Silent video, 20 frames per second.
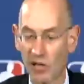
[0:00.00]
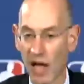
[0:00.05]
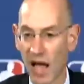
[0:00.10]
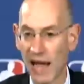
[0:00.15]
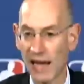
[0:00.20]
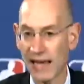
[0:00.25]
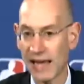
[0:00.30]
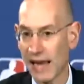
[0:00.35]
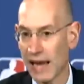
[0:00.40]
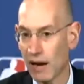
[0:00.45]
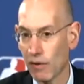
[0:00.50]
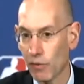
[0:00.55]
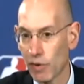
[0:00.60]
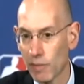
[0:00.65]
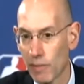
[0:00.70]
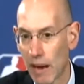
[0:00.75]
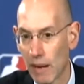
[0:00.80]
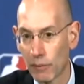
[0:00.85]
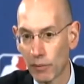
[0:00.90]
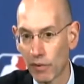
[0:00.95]
I can't
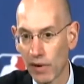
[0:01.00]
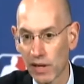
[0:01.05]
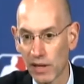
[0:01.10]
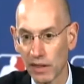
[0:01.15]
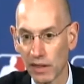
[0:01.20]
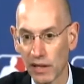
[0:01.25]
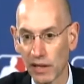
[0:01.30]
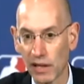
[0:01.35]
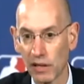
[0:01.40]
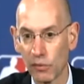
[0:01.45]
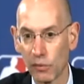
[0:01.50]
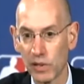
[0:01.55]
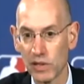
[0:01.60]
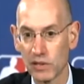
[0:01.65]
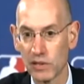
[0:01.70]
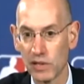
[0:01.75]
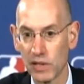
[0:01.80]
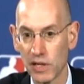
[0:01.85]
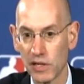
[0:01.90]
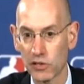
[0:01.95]
remember anything in
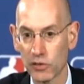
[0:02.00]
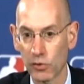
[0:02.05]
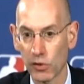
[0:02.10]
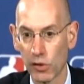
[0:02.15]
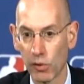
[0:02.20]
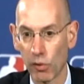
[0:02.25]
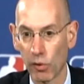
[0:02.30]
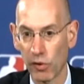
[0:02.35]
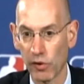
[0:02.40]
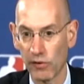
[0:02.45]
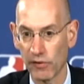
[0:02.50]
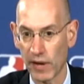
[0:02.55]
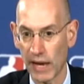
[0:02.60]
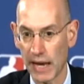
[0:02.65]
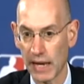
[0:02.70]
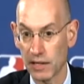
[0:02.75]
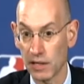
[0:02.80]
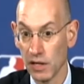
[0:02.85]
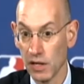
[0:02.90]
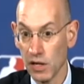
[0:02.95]
recent history where we've
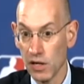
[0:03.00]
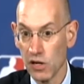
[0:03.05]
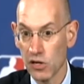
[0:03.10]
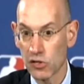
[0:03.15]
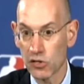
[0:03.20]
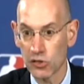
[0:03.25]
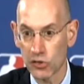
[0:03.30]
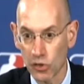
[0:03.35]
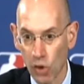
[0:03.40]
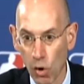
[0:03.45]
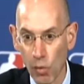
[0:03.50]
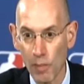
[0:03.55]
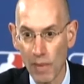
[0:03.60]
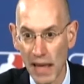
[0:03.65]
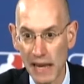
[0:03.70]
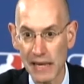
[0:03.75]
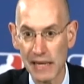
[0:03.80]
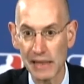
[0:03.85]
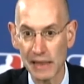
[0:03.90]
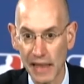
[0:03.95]
had so
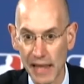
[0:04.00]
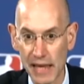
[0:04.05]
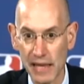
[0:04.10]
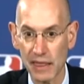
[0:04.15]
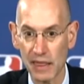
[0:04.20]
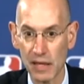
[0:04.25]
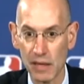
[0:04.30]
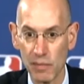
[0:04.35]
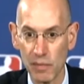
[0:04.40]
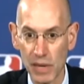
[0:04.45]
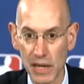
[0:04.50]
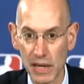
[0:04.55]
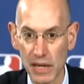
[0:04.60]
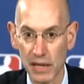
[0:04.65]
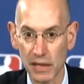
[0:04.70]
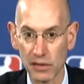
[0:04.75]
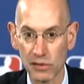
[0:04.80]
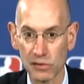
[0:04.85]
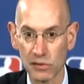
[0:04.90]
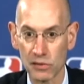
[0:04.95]
many lengthy
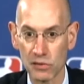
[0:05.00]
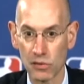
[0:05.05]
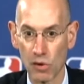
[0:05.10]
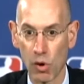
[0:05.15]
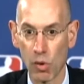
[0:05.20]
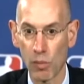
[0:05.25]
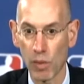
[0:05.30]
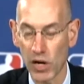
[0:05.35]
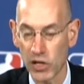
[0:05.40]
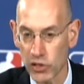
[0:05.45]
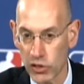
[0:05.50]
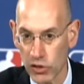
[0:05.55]
meetings, so much